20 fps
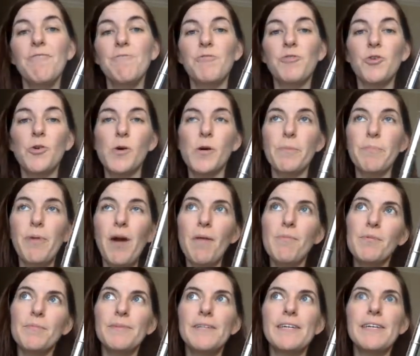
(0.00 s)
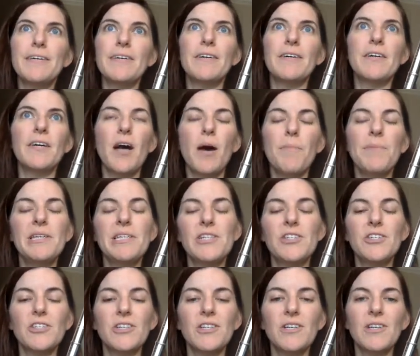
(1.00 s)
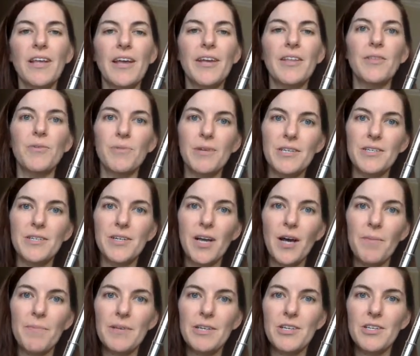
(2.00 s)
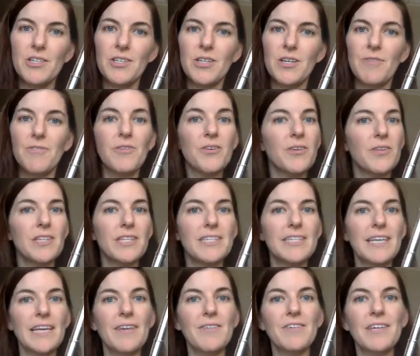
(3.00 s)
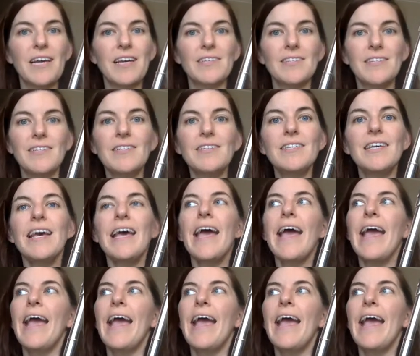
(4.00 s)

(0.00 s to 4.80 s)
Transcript: for probably a competition like the region competition if you're in the state of Texas.